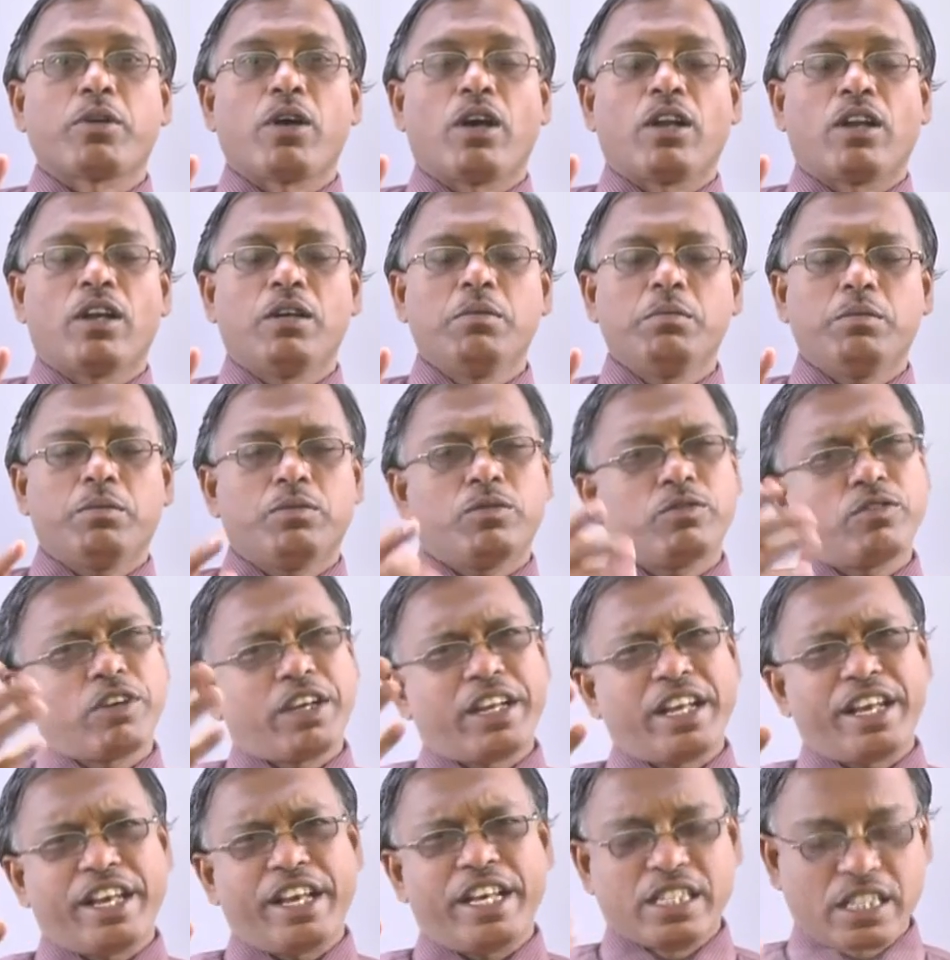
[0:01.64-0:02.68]
problem,
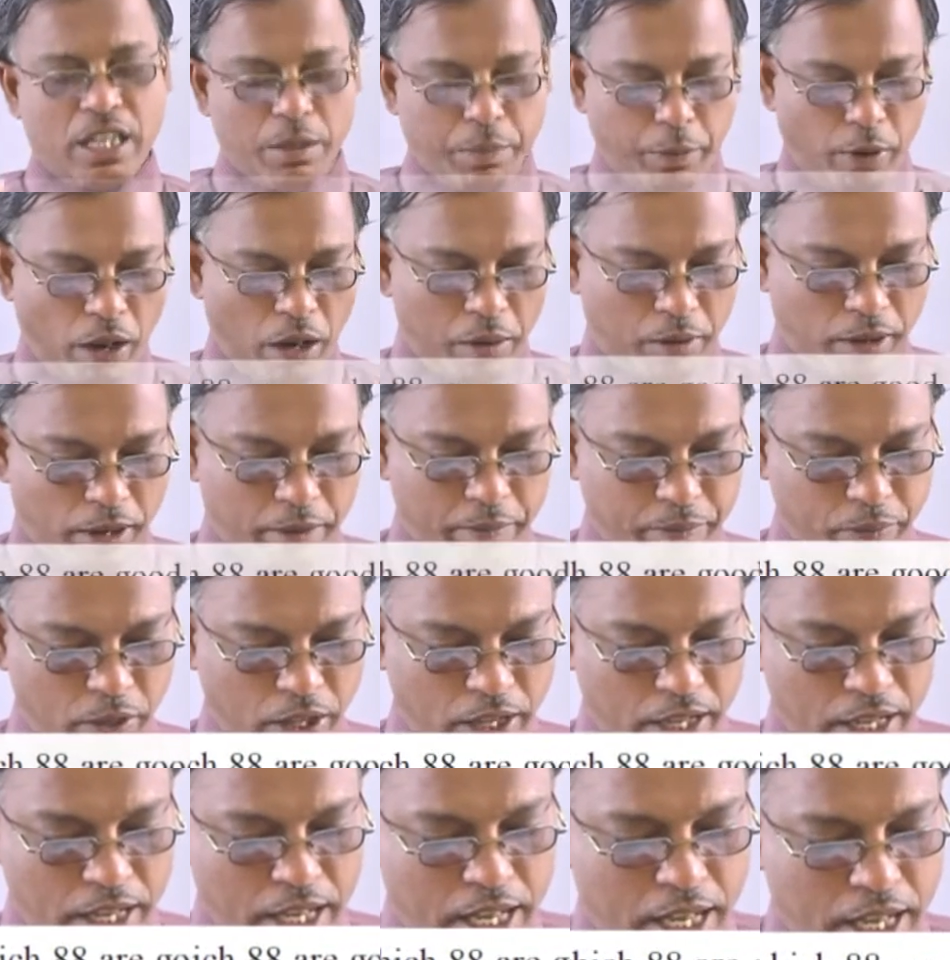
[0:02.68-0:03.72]
very easy problem.
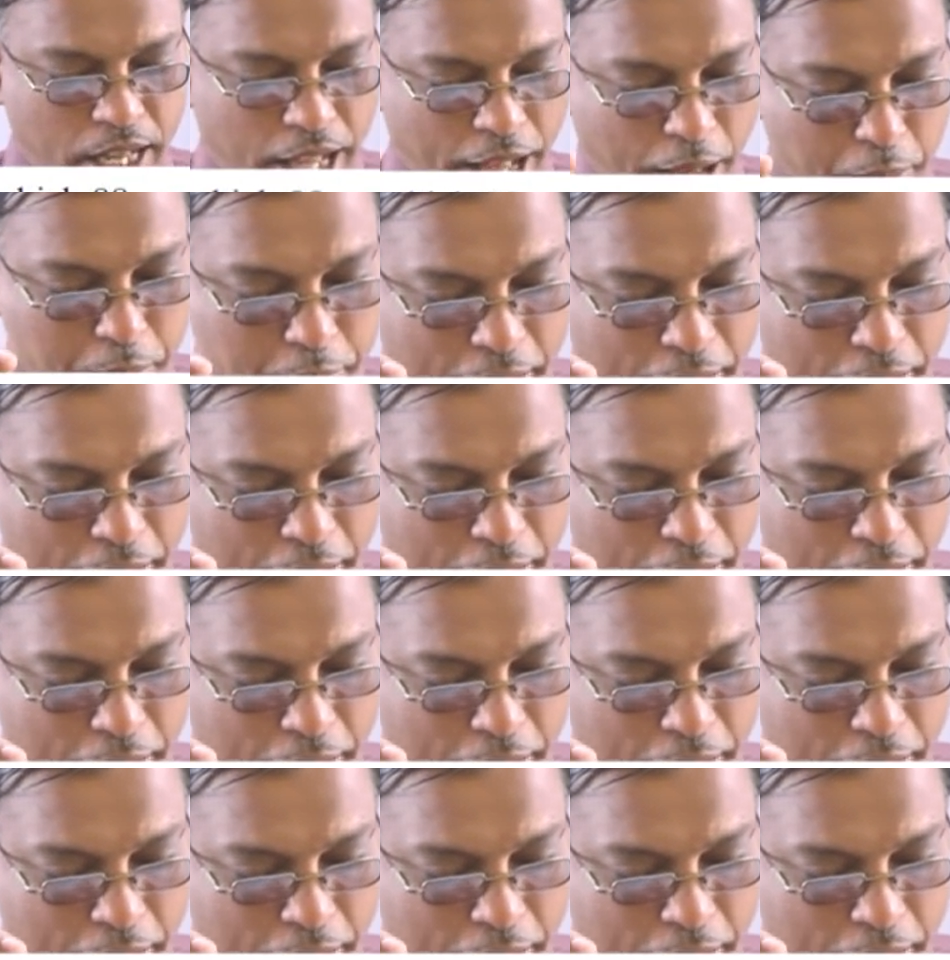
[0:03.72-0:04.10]
A